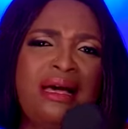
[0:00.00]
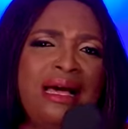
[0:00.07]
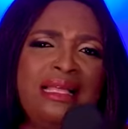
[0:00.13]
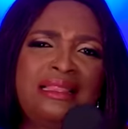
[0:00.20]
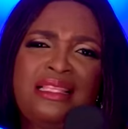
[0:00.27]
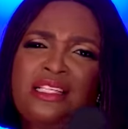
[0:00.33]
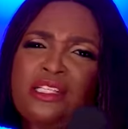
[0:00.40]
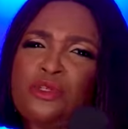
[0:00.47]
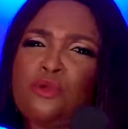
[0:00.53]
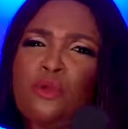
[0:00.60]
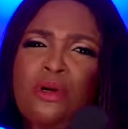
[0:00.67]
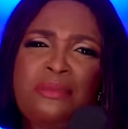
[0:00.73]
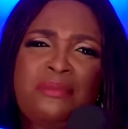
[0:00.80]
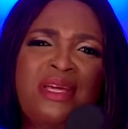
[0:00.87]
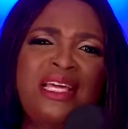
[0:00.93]
And this is
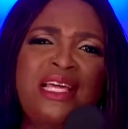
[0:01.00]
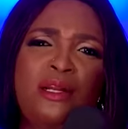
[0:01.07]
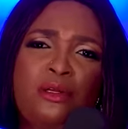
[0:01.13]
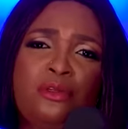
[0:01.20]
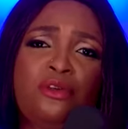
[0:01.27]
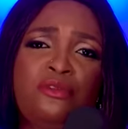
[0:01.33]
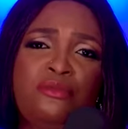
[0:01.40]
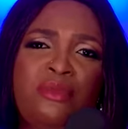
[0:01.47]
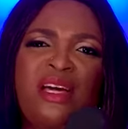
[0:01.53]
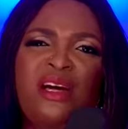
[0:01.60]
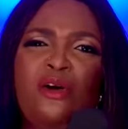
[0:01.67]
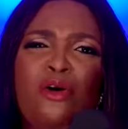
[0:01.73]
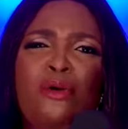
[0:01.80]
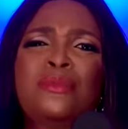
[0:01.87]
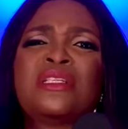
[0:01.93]
what makes a lot of men
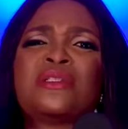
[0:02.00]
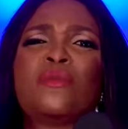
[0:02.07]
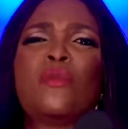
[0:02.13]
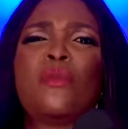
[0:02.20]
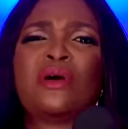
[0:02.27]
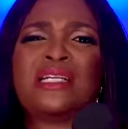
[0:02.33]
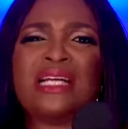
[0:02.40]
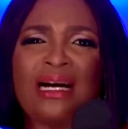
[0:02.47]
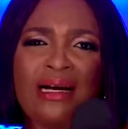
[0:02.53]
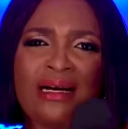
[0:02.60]
commit murder.